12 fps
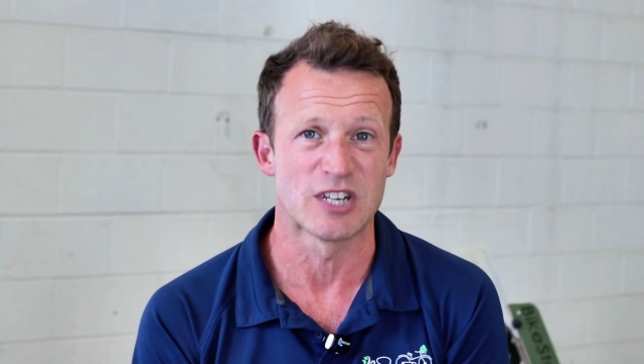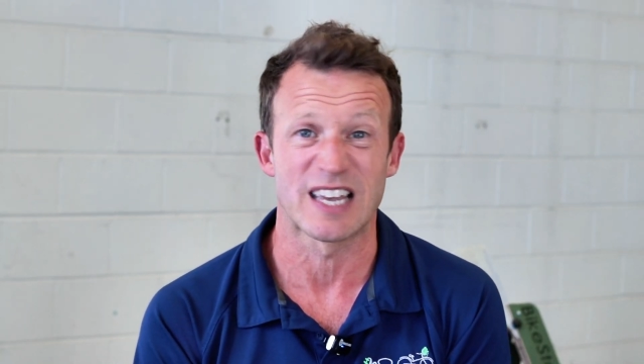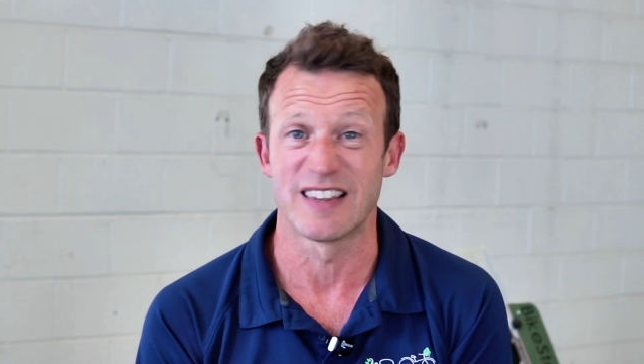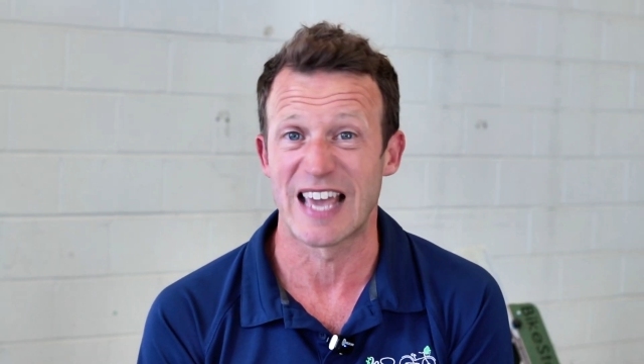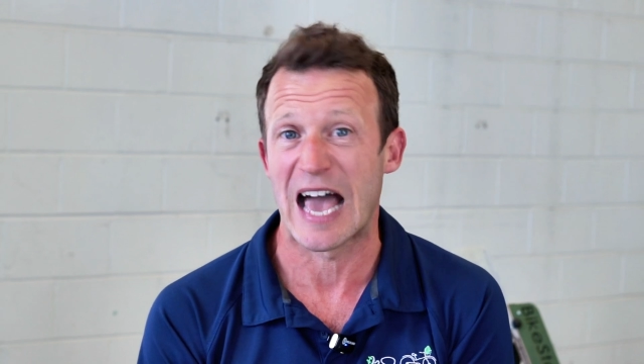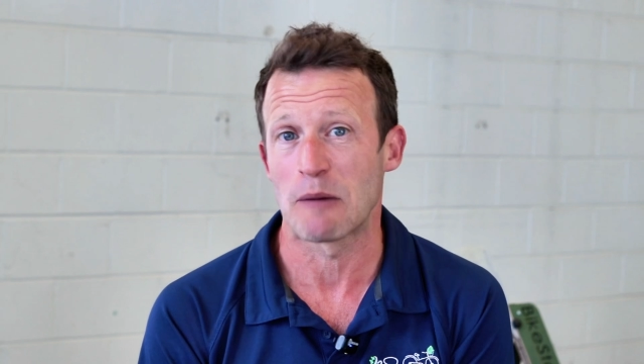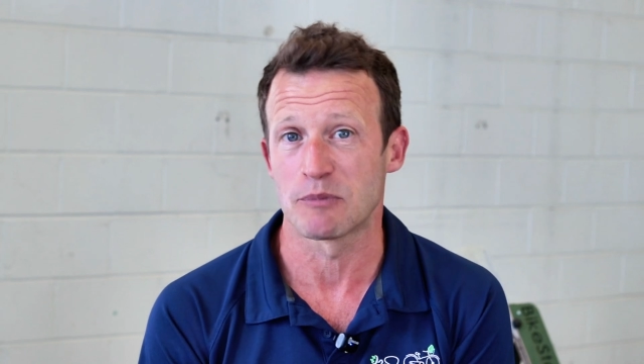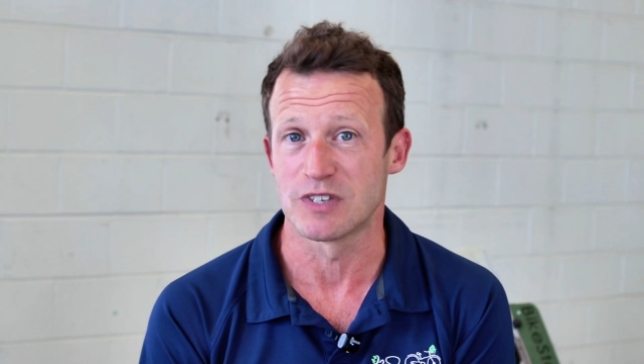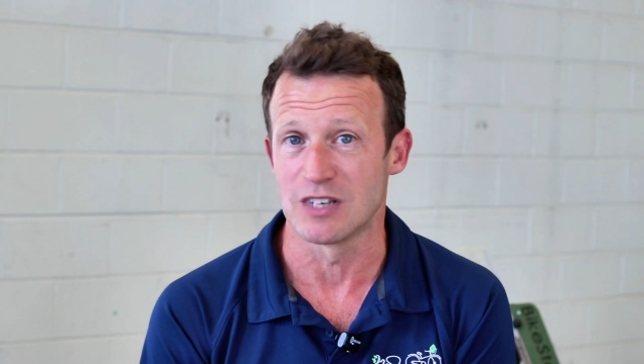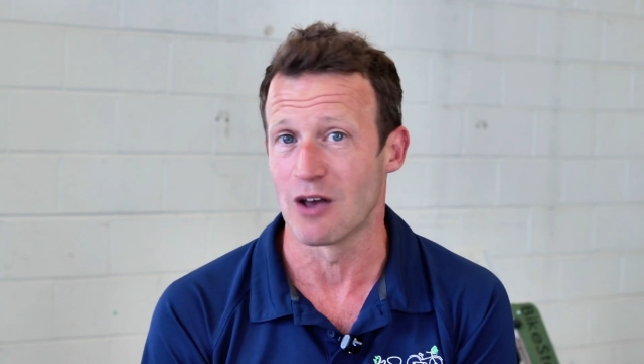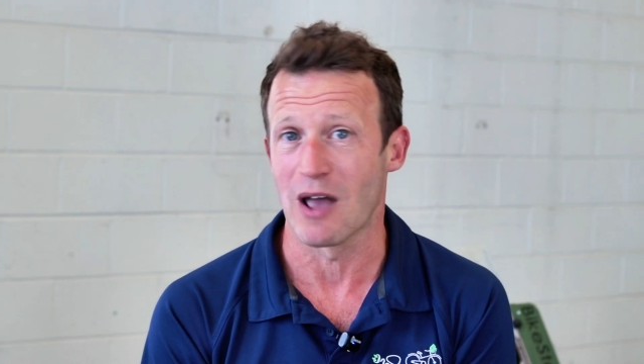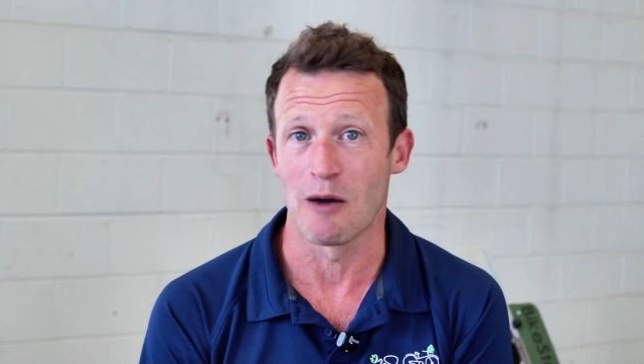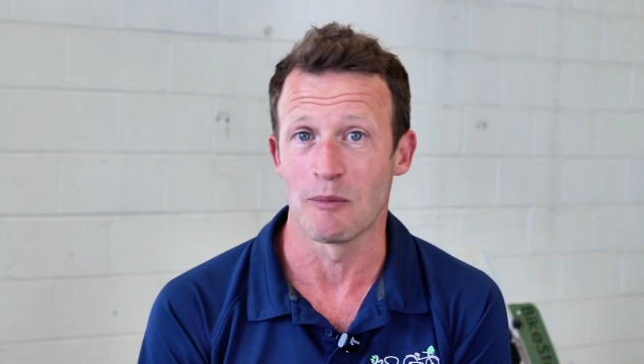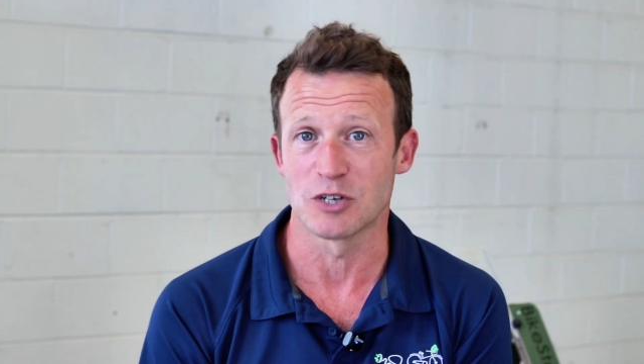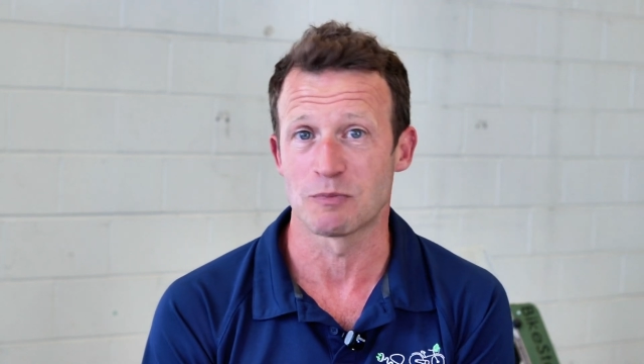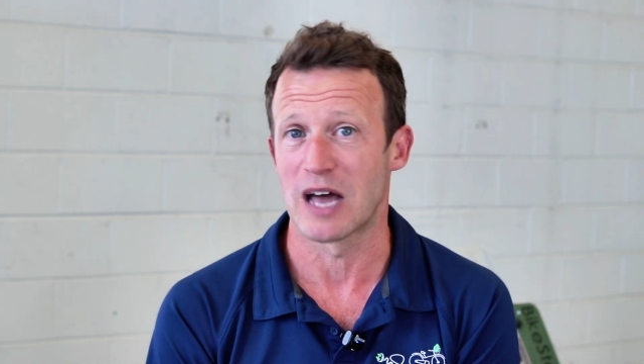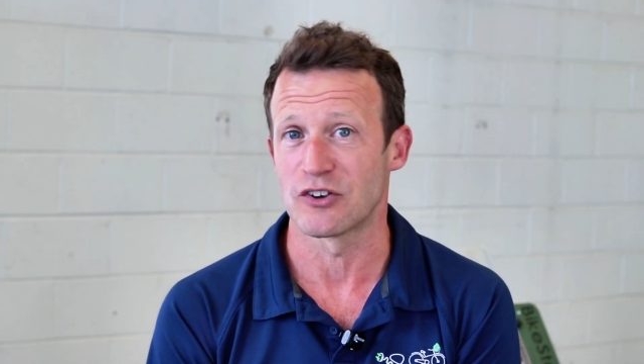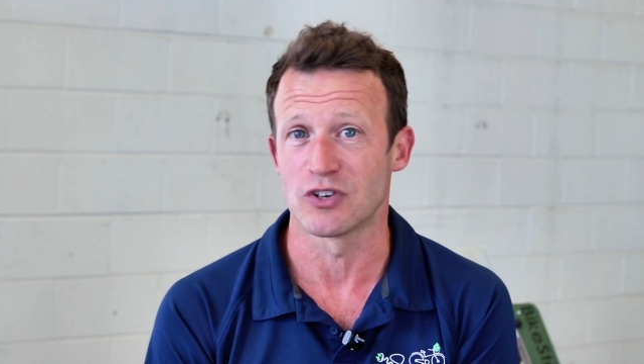checking the app to know how
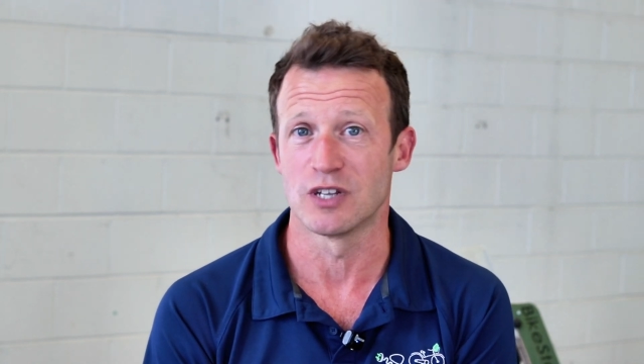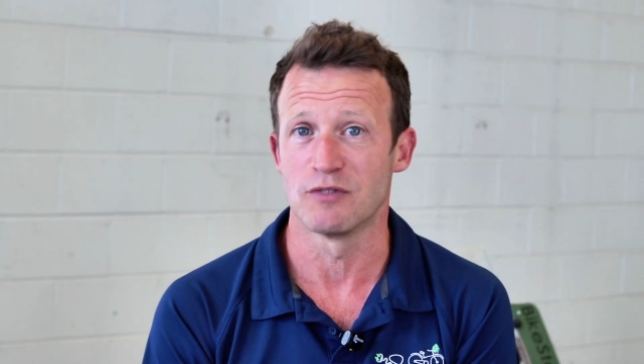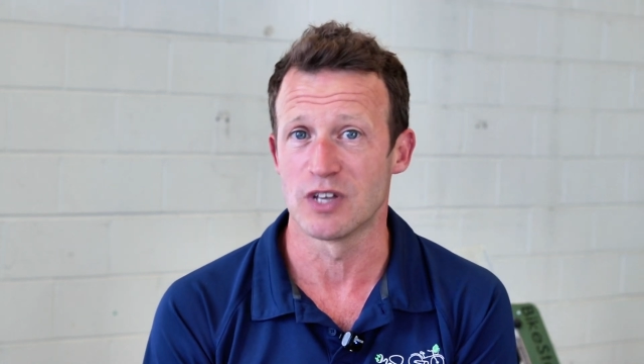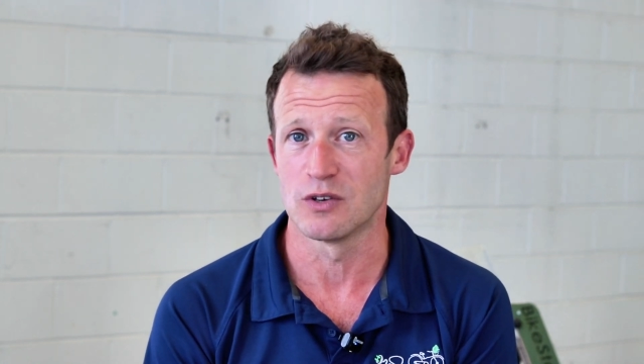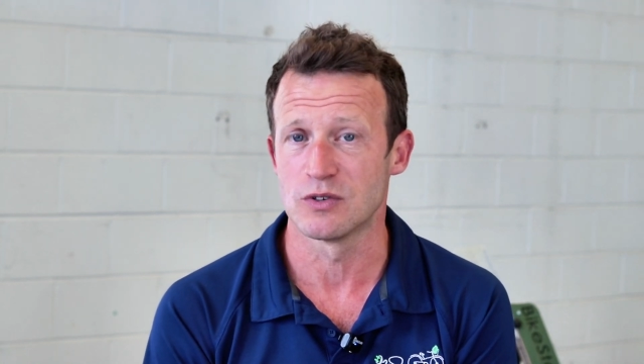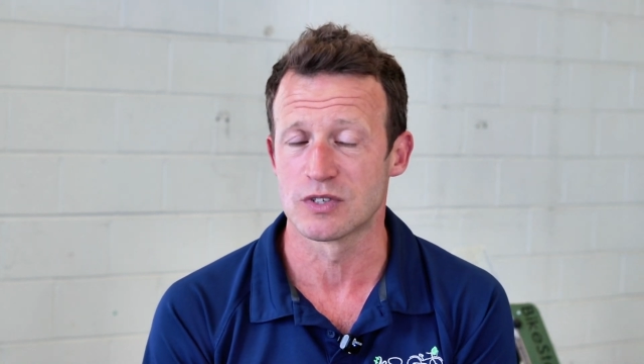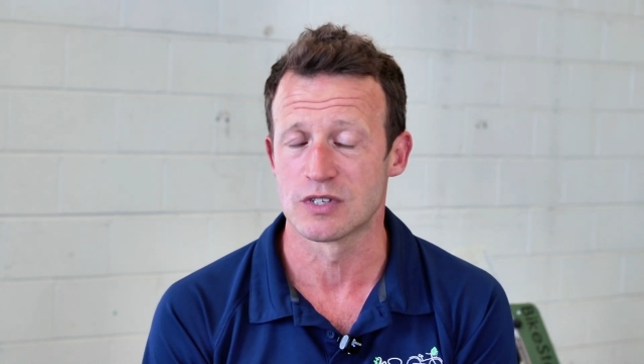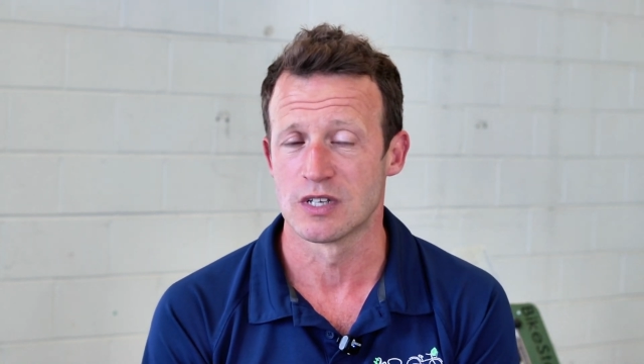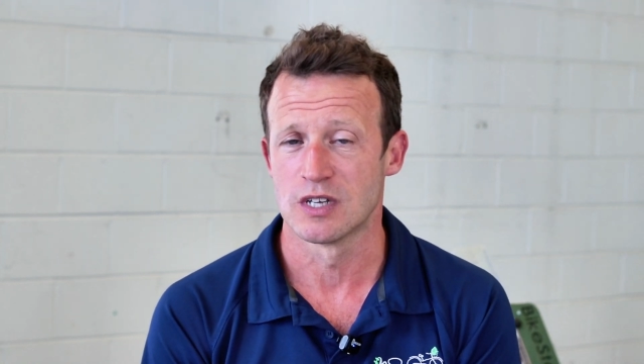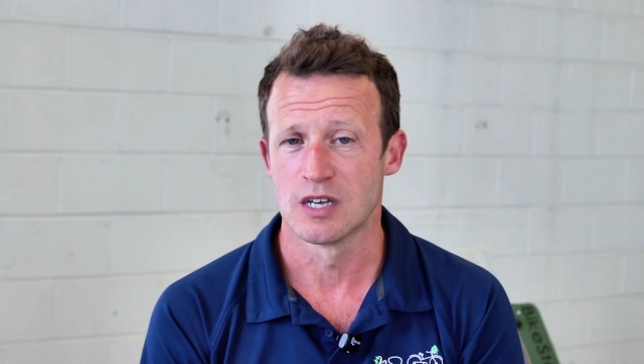much battery you've used.